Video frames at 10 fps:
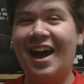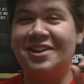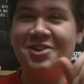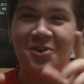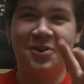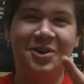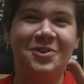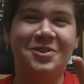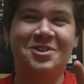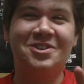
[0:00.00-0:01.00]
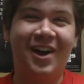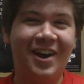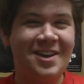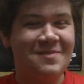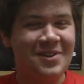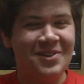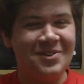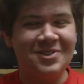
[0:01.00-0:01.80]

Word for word: I totally know what you're talking about though.